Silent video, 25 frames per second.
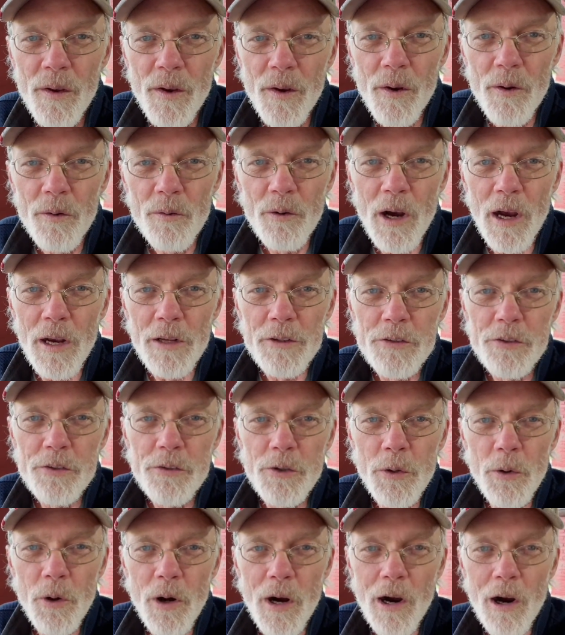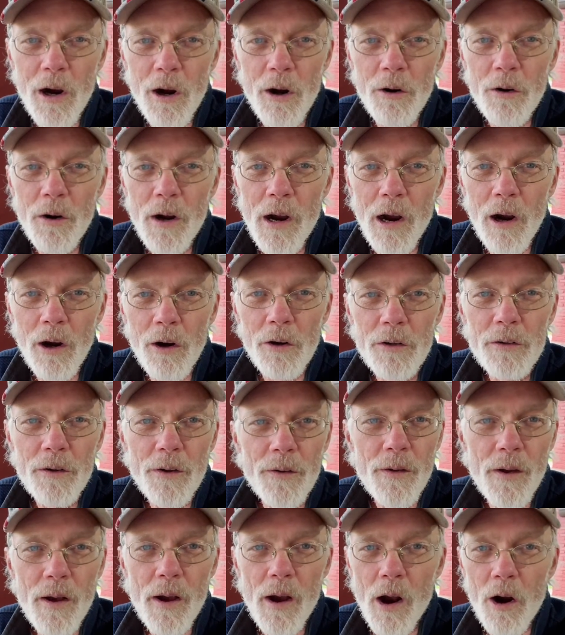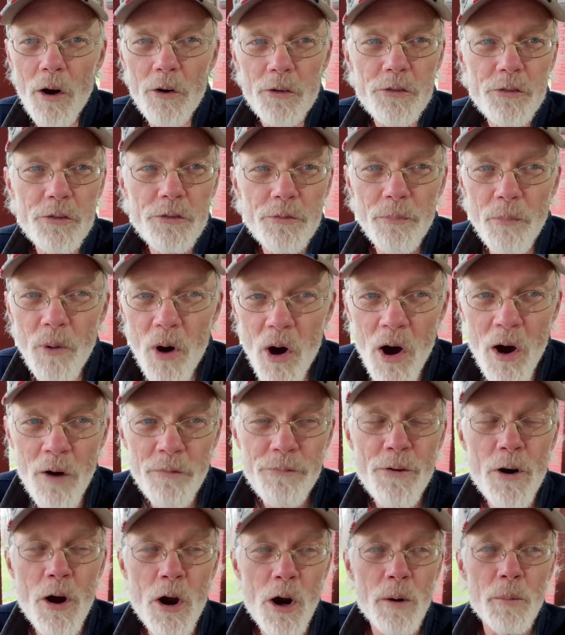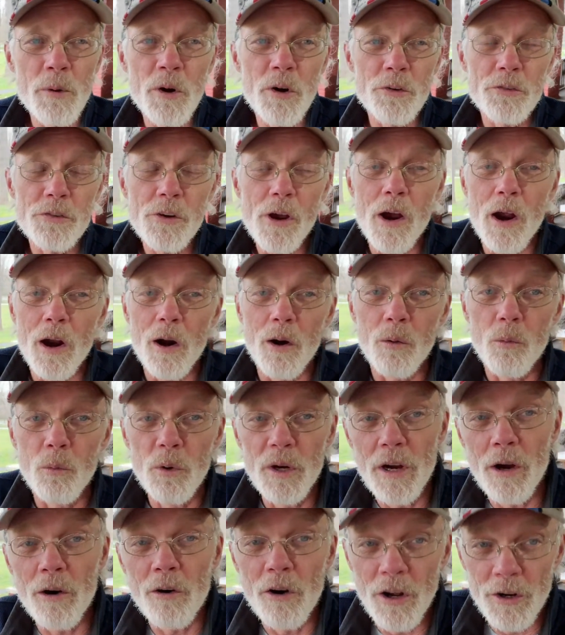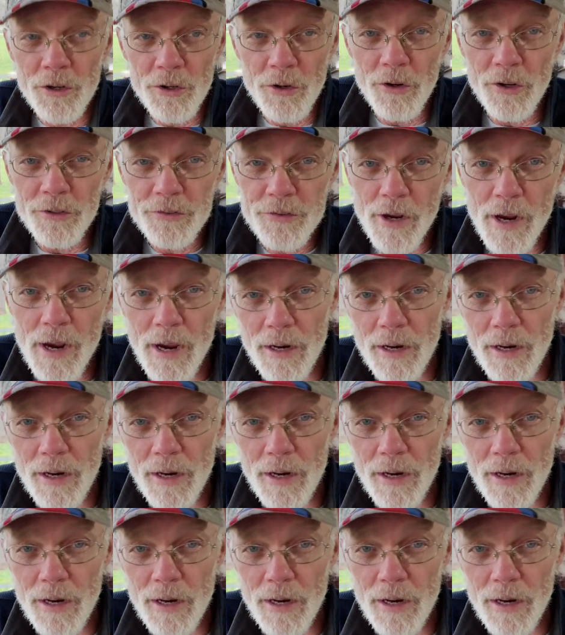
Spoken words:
Right, Stu. Our small farmers we are under attack.